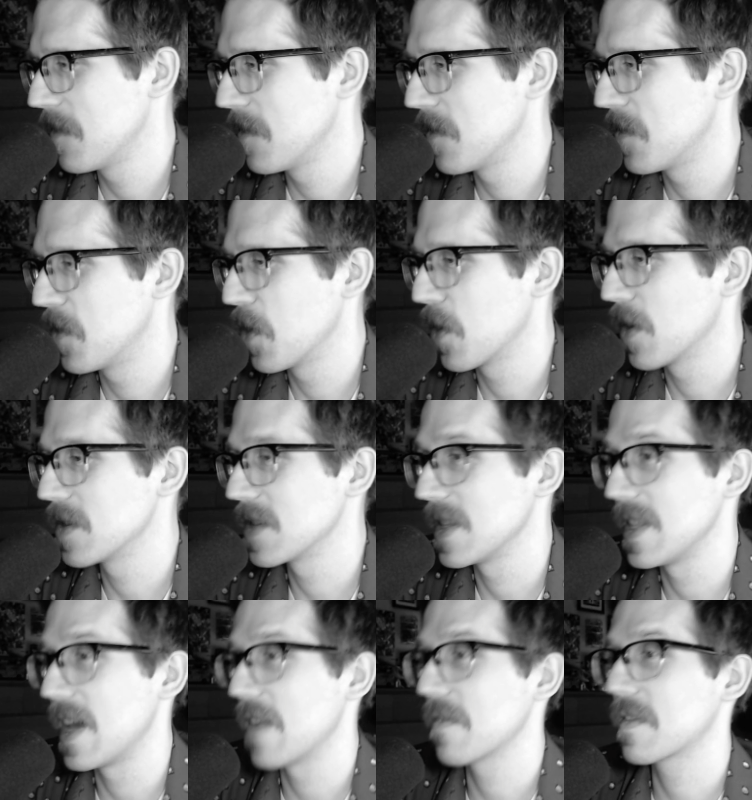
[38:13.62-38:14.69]
there is a
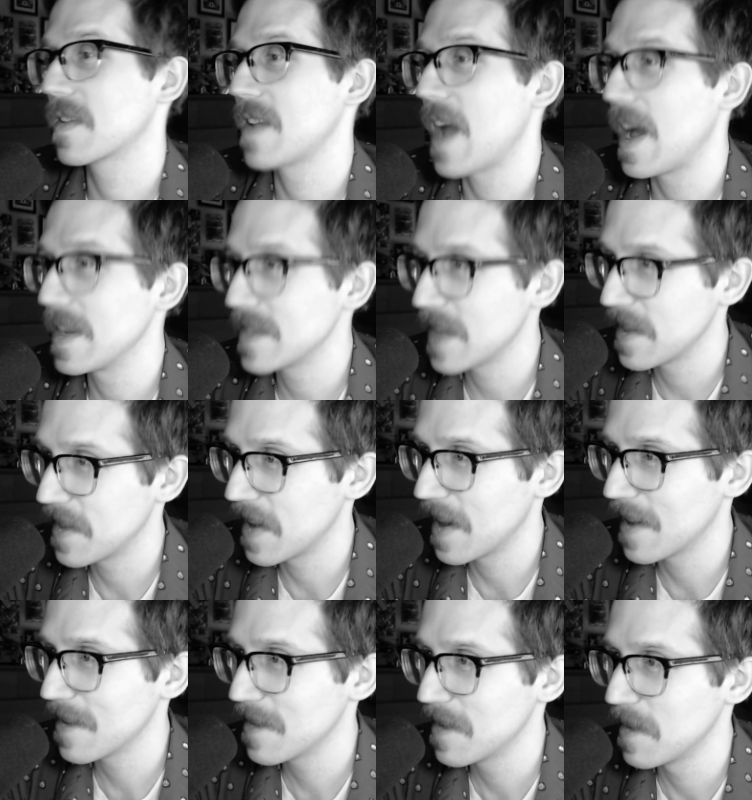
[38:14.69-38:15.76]
lot of content
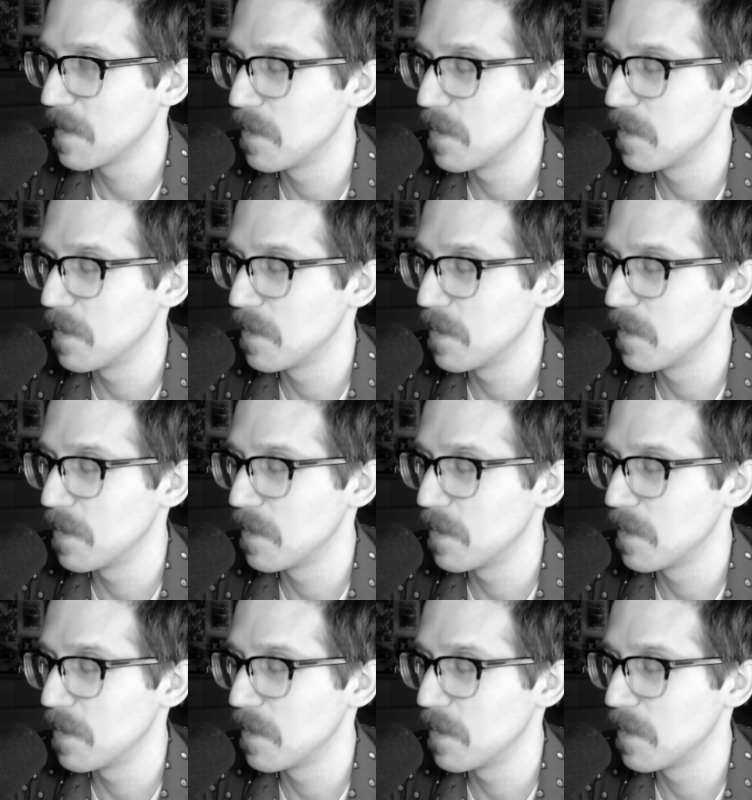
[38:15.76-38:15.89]
there,